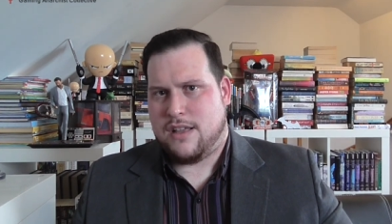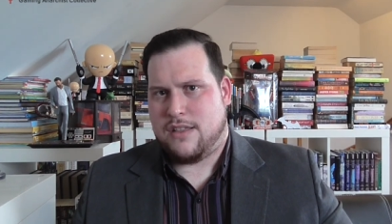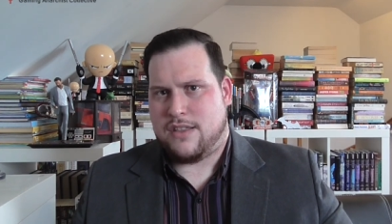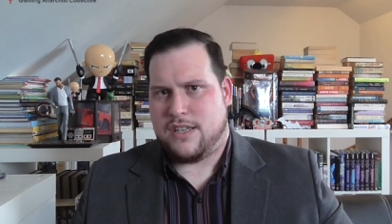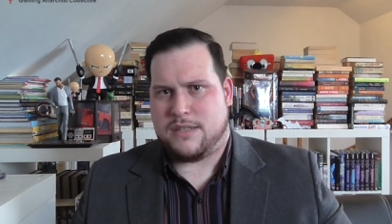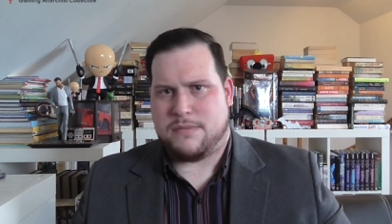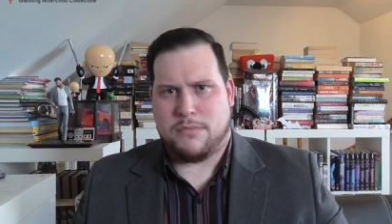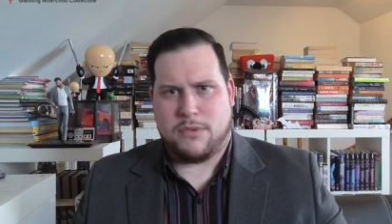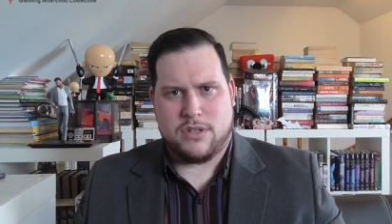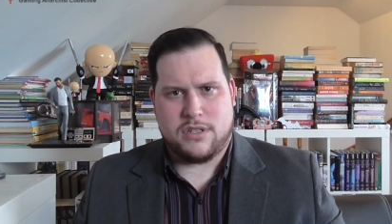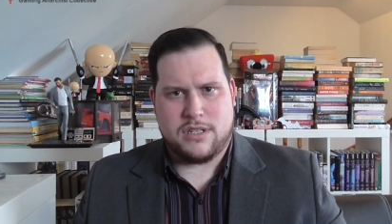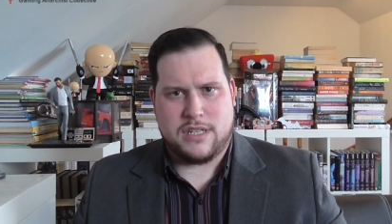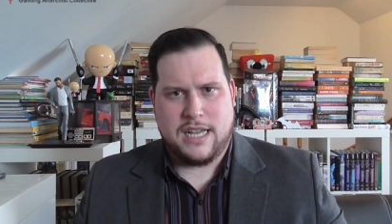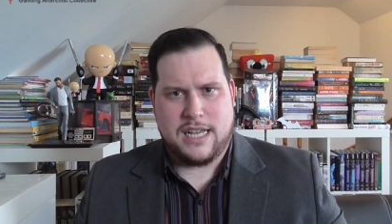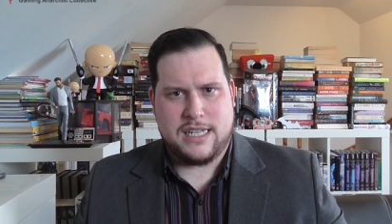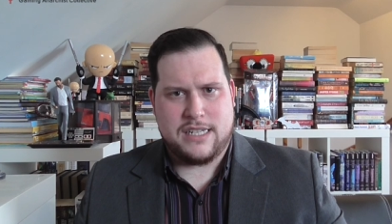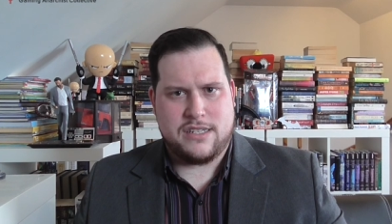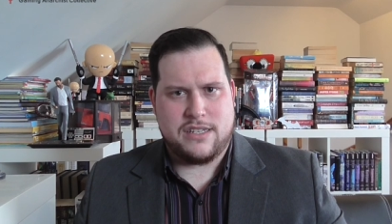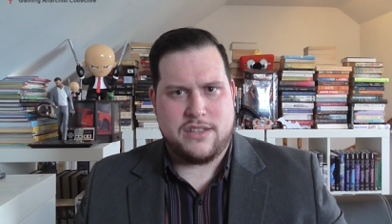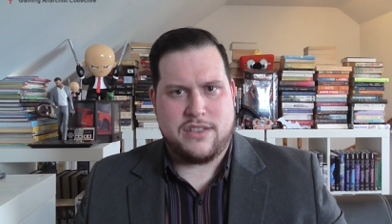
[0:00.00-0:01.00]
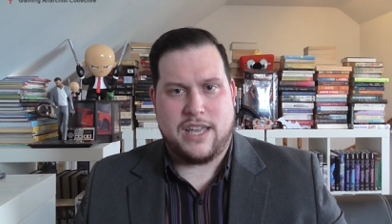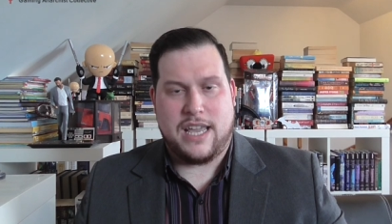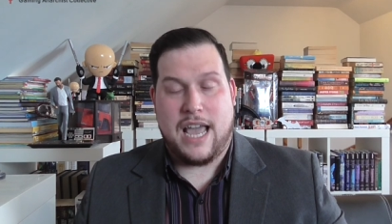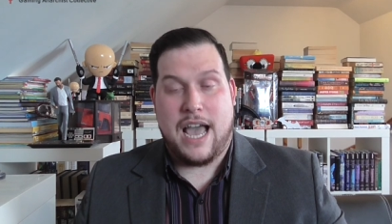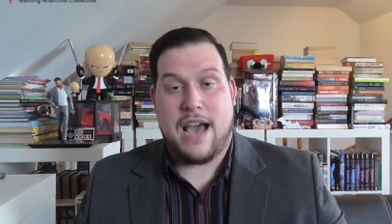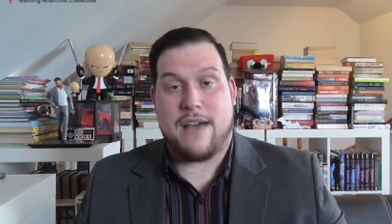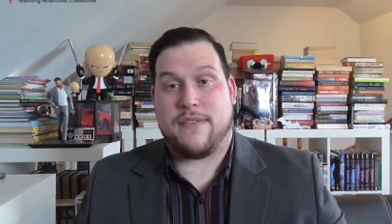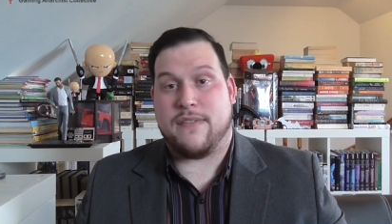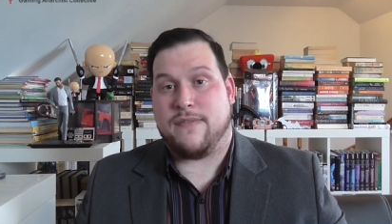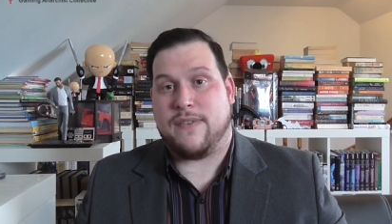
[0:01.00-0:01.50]
this modern case, they
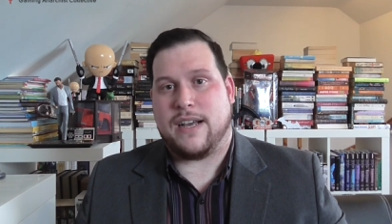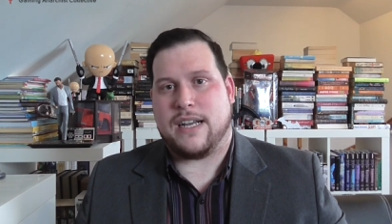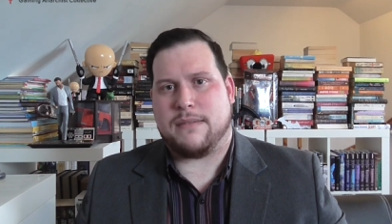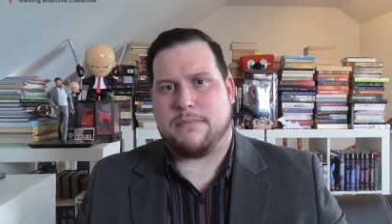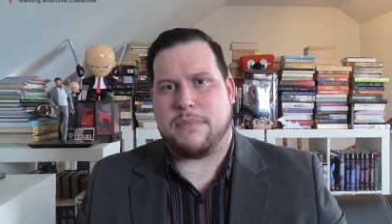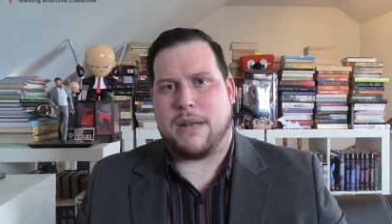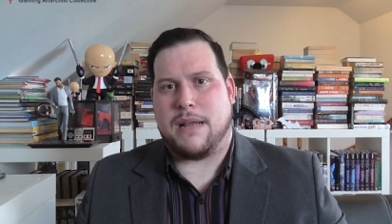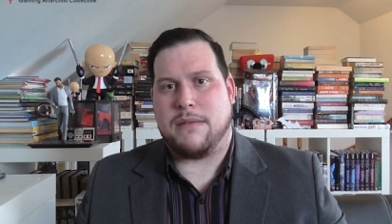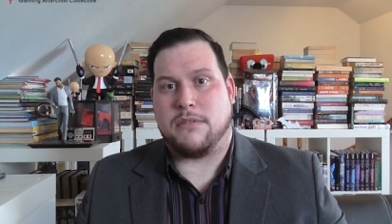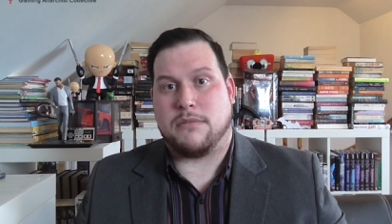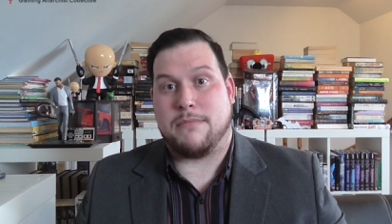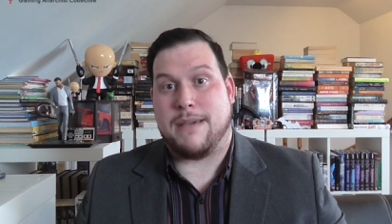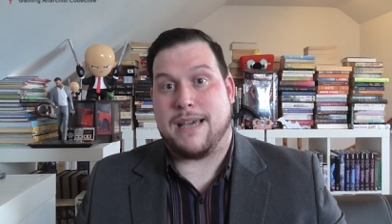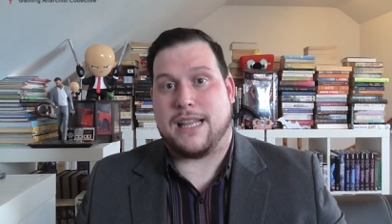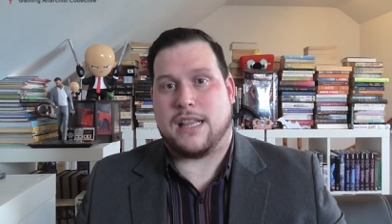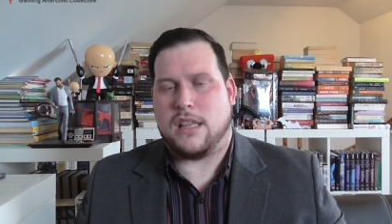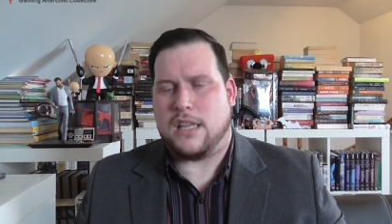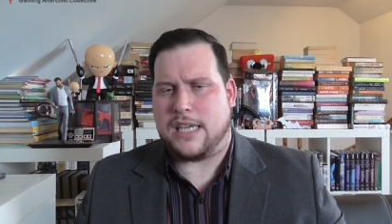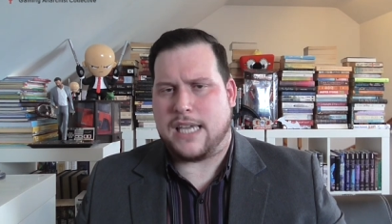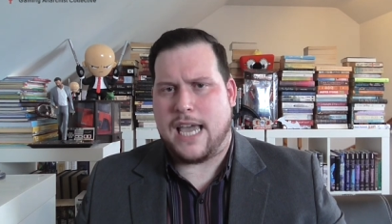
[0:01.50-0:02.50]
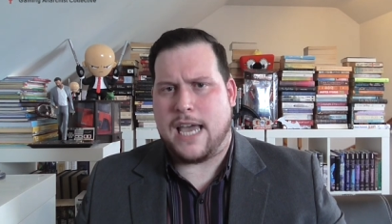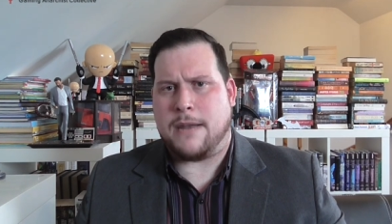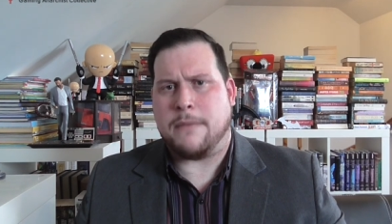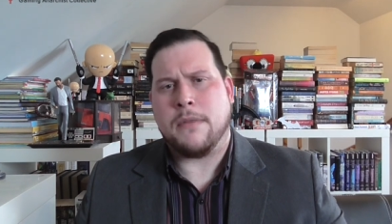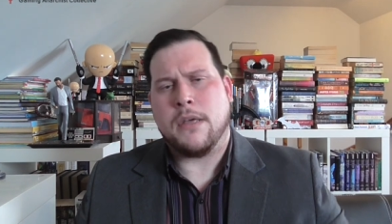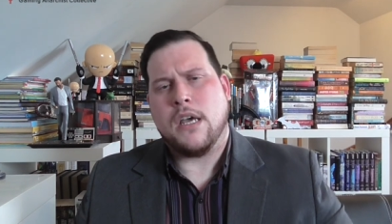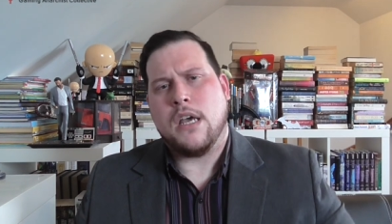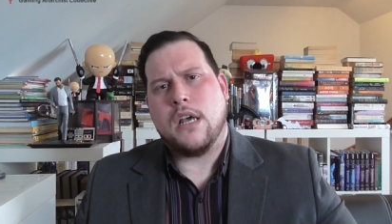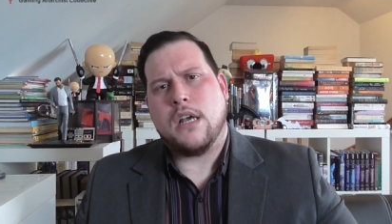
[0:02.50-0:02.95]
have in fact blamed metal again.